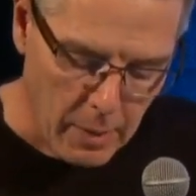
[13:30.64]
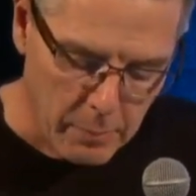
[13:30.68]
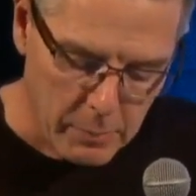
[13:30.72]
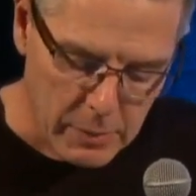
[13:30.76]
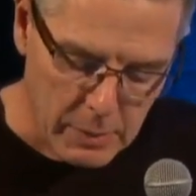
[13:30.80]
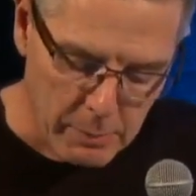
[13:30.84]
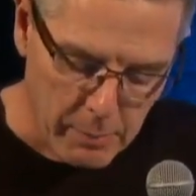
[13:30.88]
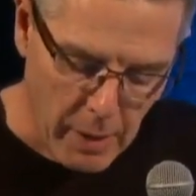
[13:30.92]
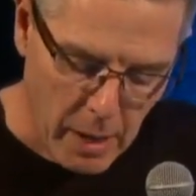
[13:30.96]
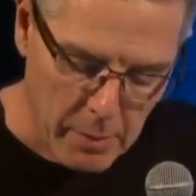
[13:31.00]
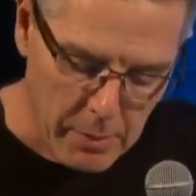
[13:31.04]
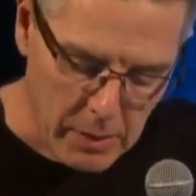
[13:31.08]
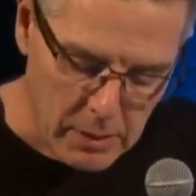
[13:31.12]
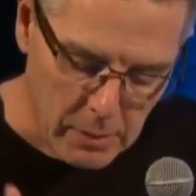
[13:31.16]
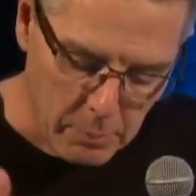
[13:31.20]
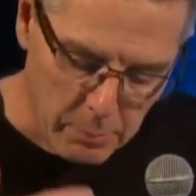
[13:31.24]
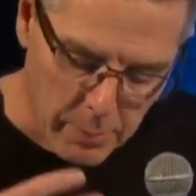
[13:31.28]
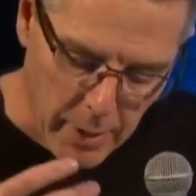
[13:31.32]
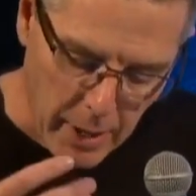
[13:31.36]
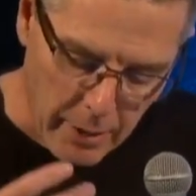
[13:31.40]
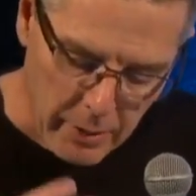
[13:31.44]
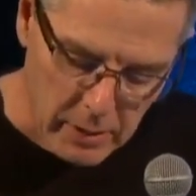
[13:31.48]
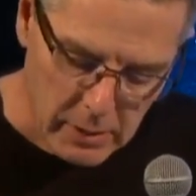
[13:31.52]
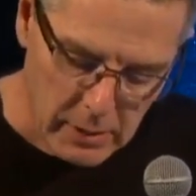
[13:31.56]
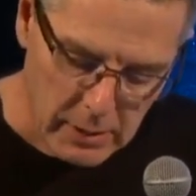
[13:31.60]
maybe some
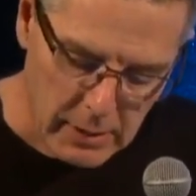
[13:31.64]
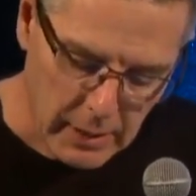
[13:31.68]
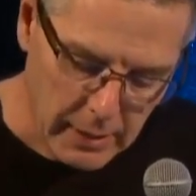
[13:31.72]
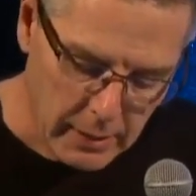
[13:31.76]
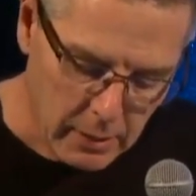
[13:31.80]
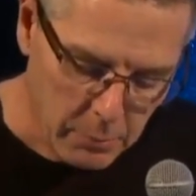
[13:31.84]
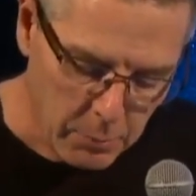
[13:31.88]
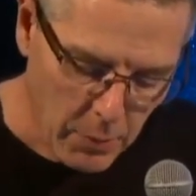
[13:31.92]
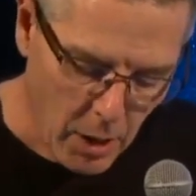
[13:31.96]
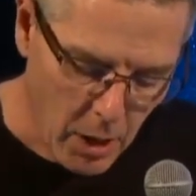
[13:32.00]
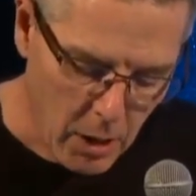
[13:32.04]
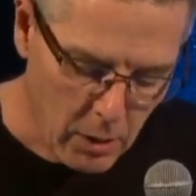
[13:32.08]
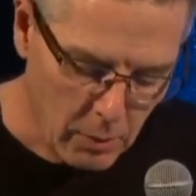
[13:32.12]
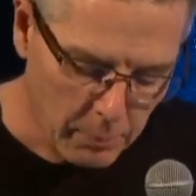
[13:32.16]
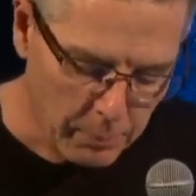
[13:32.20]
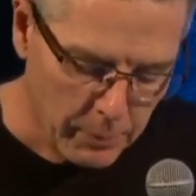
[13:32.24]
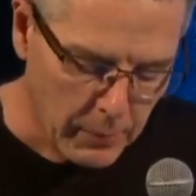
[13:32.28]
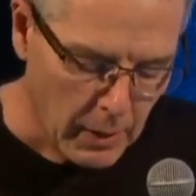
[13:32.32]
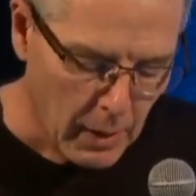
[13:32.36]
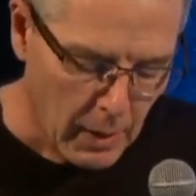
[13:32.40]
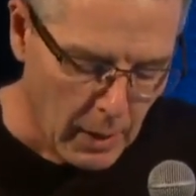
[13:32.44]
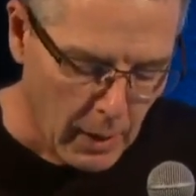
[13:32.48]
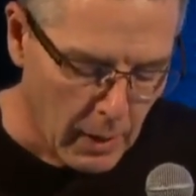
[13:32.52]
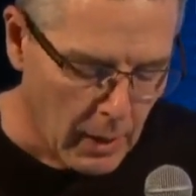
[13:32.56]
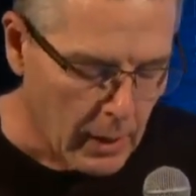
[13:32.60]
paracetamol.
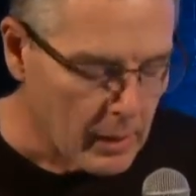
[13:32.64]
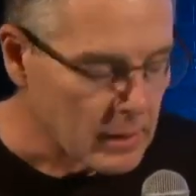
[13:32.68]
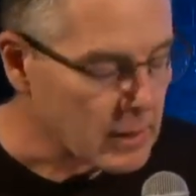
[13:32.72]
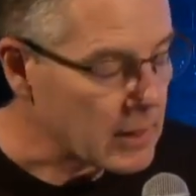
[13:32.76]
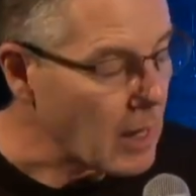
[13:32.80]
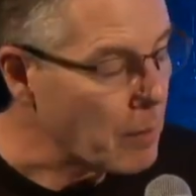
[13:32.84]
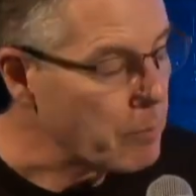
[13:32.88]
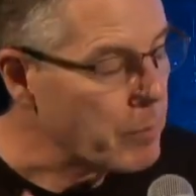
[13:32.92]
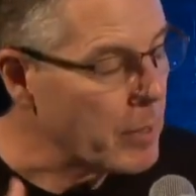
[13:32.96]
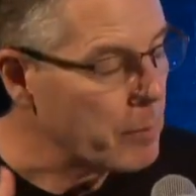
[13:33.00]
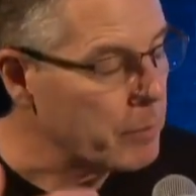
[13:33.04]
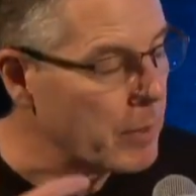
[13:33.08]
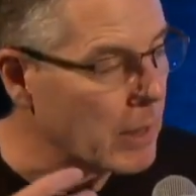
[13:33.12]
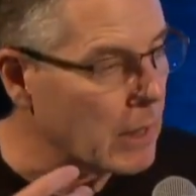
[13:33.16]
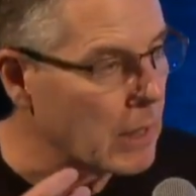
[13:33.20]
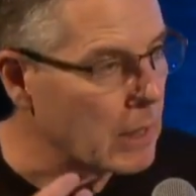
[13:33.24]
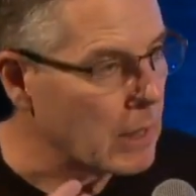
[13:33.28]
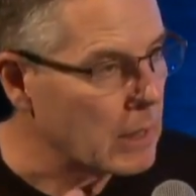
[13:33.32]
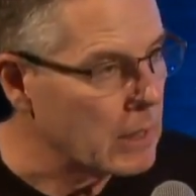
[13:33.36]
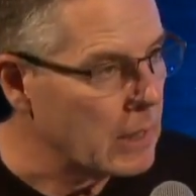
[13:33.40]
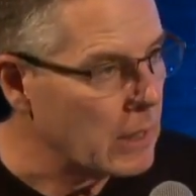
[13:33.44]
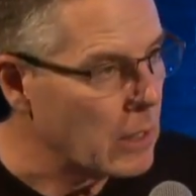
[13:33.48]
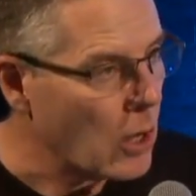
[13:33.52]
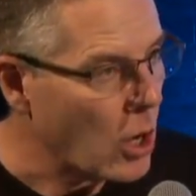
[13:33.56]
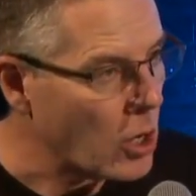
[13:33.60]
Some people are going to
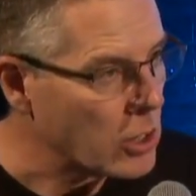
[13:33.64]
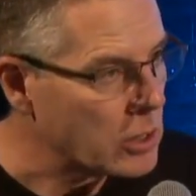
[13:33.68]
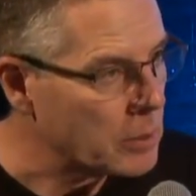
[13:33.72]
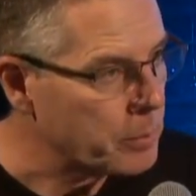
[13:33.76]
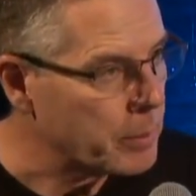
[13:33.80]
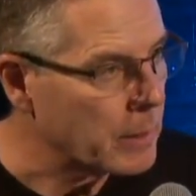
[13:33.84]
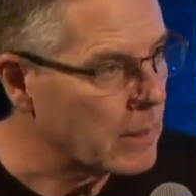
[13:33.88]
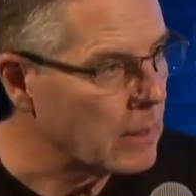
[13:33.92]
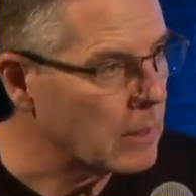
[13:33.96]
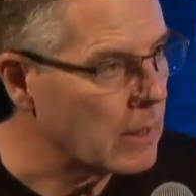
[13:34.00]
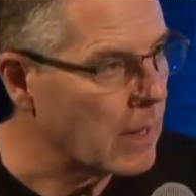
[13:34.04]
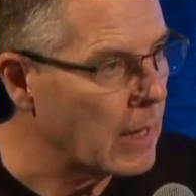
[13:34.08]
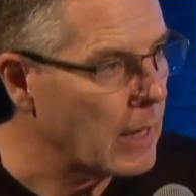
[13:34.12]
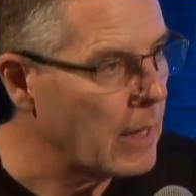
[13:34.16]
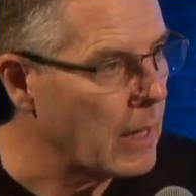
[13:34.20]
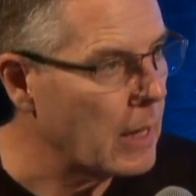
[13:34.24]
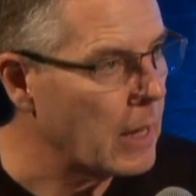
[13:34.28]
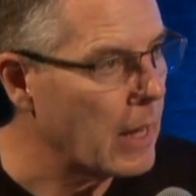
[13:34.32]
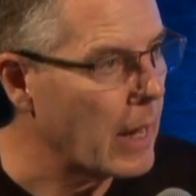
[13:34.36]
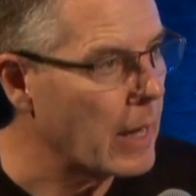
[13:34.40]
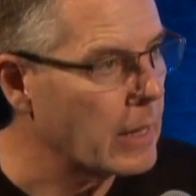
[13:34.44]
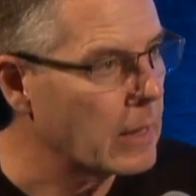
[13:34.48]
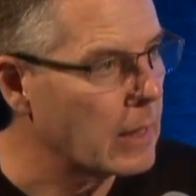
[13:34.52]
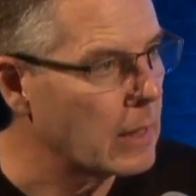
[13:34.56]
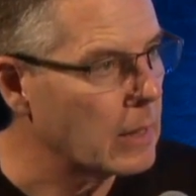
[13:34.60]
need hospital
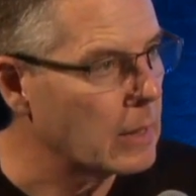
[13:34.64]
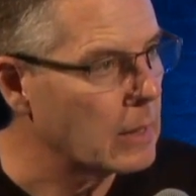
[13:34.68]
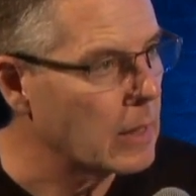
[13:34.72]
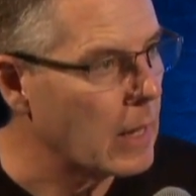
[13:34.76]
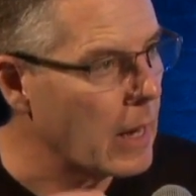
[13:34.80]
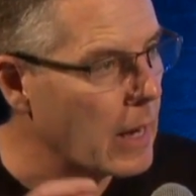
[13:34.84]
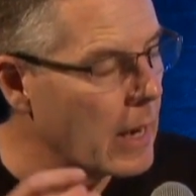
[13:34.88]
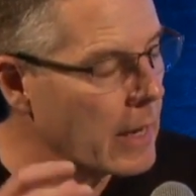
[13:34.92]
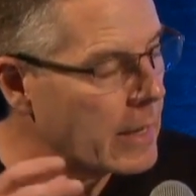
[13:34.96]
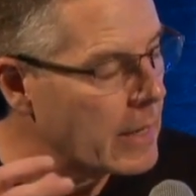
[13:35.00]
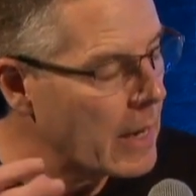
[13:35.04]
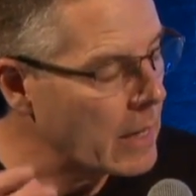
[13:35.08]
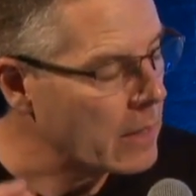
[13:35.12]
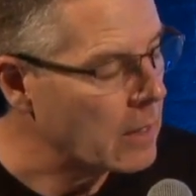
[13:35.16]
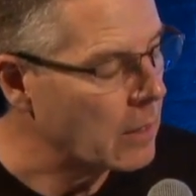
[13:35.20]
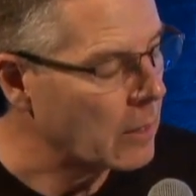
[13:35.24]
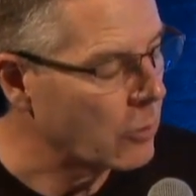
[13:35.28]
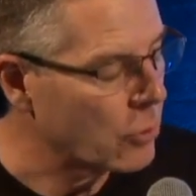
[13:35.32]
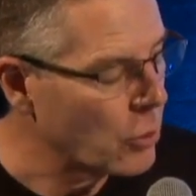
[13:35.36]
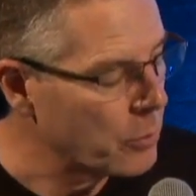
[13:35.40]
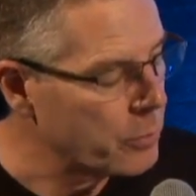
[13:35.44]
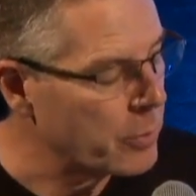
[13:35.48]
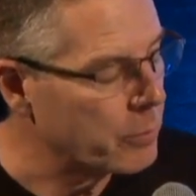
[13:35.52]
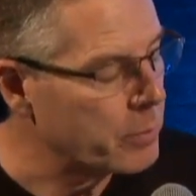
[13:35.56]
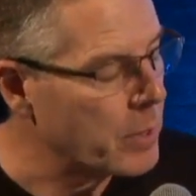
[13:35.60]
care, and another
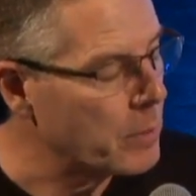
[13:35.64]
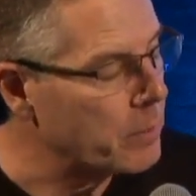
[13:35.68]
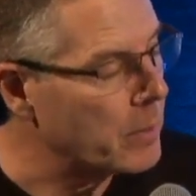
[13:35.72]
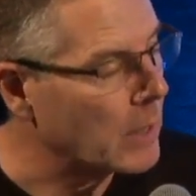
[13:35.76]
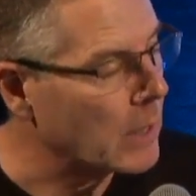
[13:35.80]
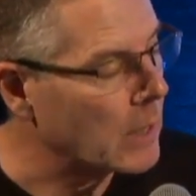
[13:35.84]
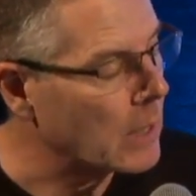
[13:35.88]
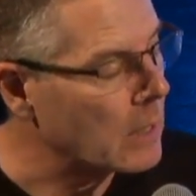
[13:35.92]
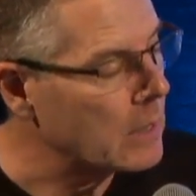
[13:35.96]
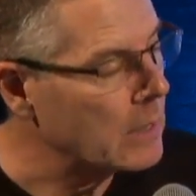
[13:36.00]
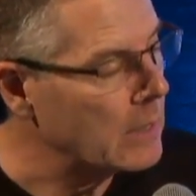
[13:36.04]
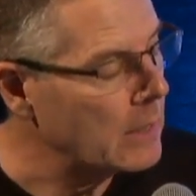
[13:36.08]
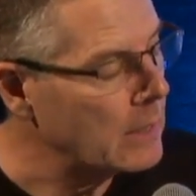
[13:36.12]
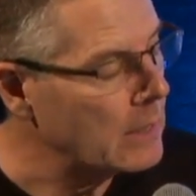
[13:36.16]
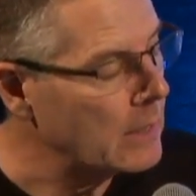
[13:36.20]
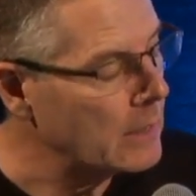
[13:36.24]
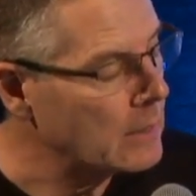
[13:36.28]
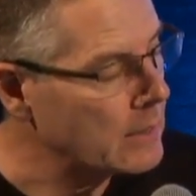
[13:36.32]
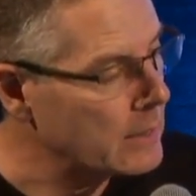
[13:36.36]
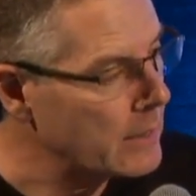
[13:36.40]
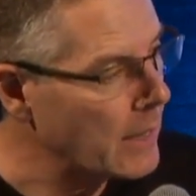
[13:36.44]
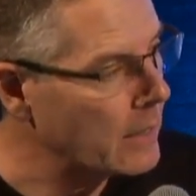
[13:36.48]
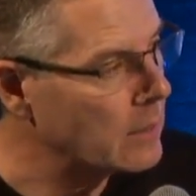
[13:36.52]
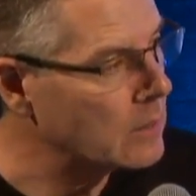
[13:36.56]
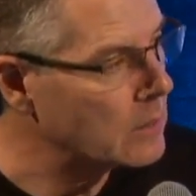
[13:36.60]
group of people are going to need
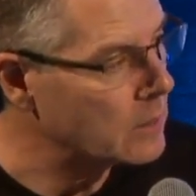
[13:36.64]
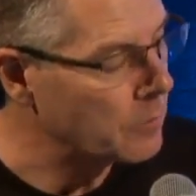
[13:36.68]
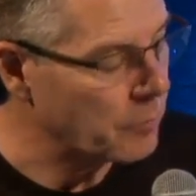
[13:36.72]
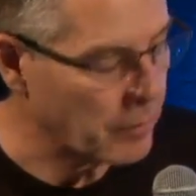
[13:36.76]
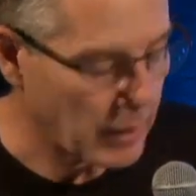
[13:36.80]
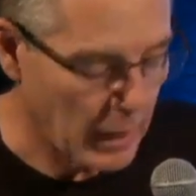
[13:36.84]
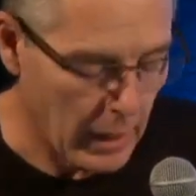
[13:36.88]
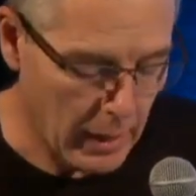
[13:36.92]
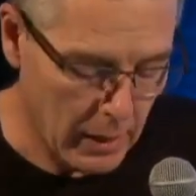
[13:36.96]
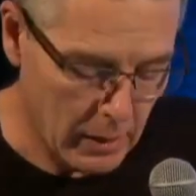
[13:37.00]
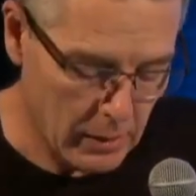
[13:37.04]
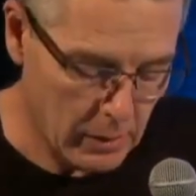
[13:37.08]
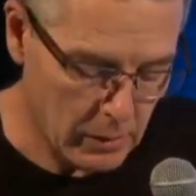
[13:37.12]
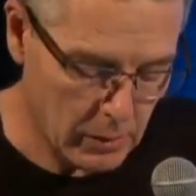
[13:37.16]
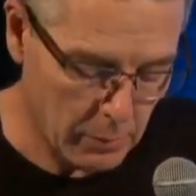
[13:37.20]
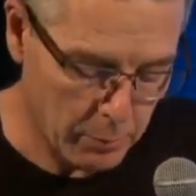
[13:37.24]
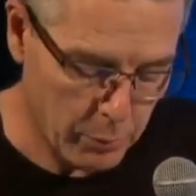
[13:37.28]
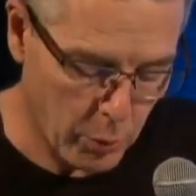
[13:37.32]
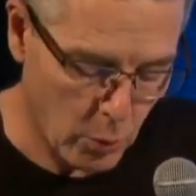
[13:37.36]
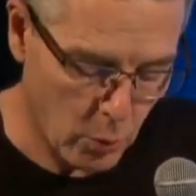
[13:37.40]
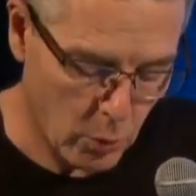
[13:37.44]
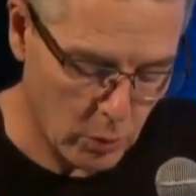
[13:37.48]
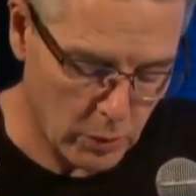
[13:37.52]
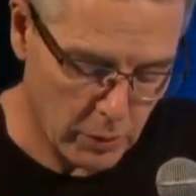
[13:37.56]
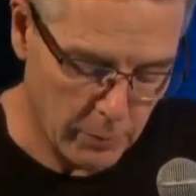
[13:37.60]
intensive care
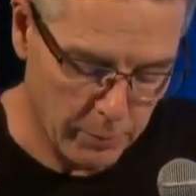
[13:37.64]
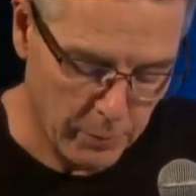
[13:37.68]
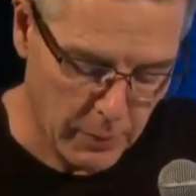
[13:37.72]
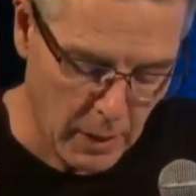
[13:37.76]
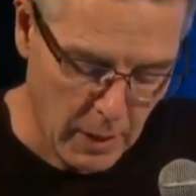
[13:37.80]
support.